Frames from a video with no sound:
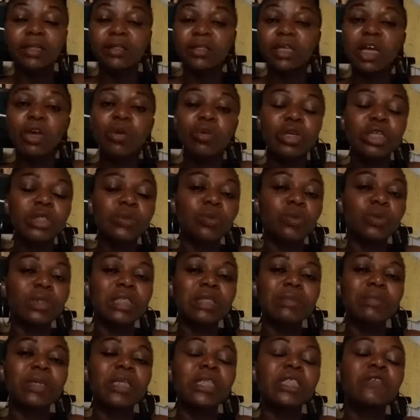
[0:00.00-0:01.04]
Take
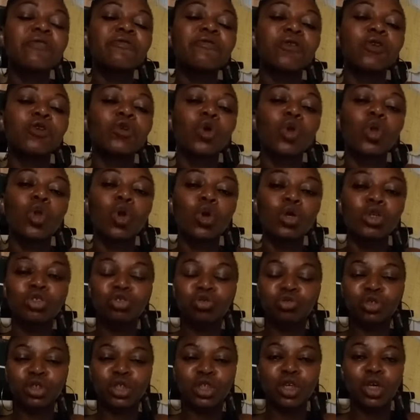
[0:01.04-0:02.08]
responsibility for your
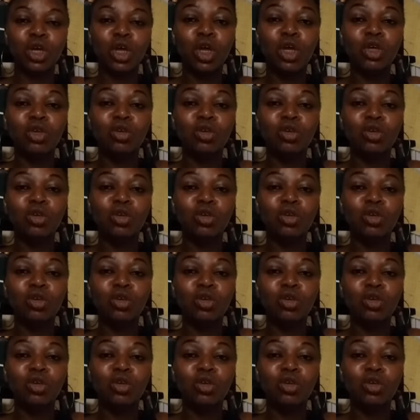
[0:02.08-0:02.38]
luxury,